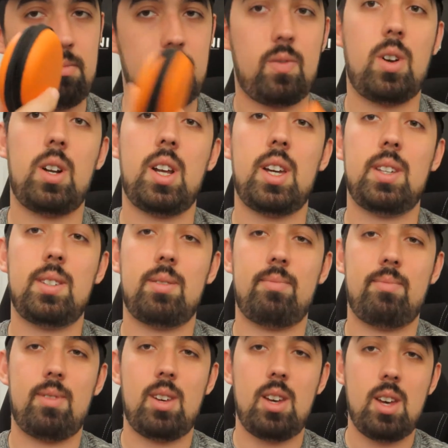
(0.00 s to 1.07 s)
Very nice.
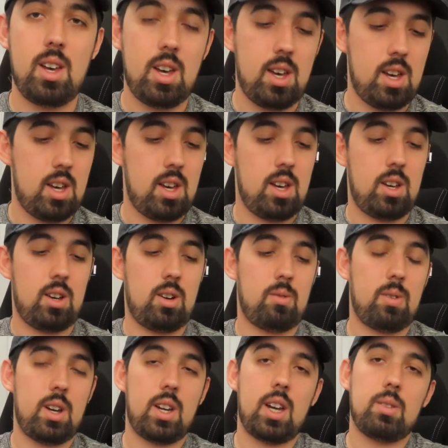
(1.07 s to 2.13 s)

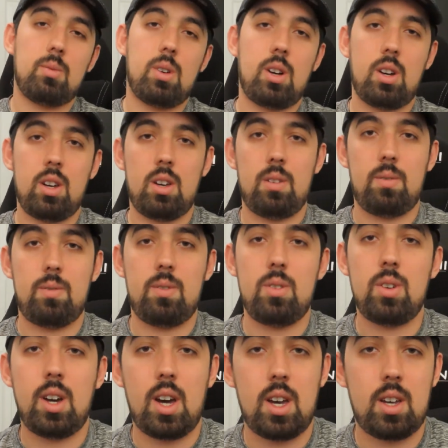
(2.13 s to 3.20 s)
Alright guys, well if
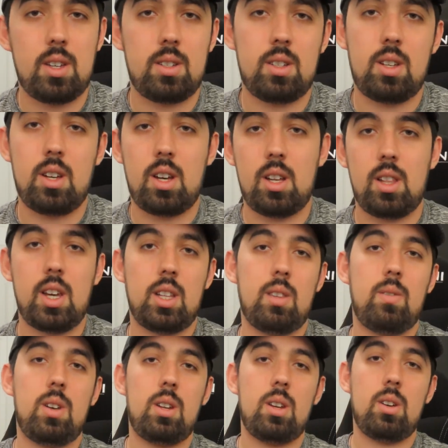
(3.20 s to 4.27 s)
you guys uh, like the
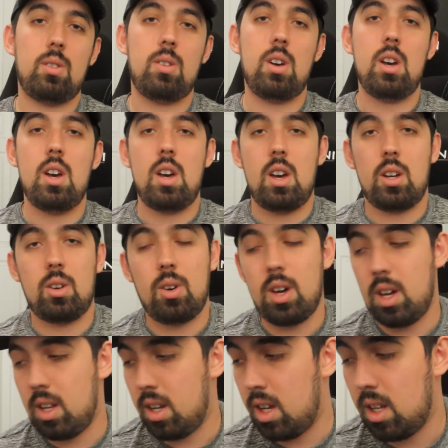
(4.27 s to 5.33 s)
video, go
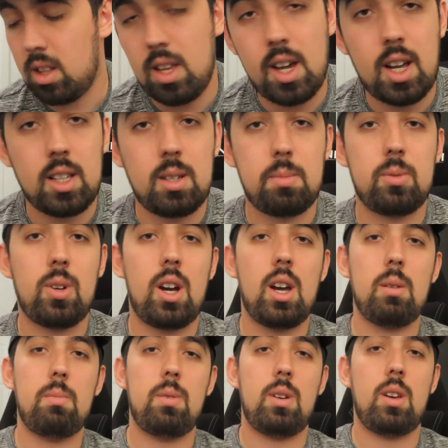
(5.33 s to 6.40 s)
ahead and like and
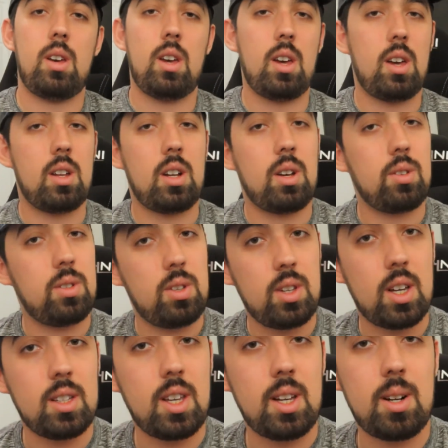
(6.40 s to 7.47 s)
subscribe, and I'll see you
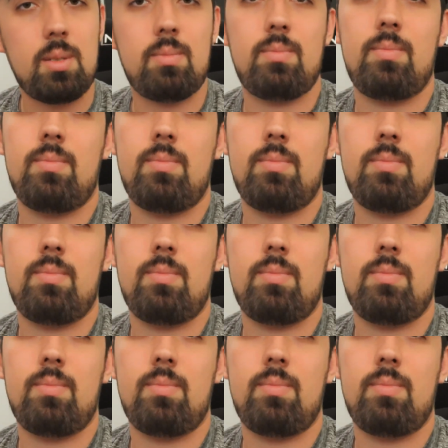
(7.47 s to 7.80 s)
guys later.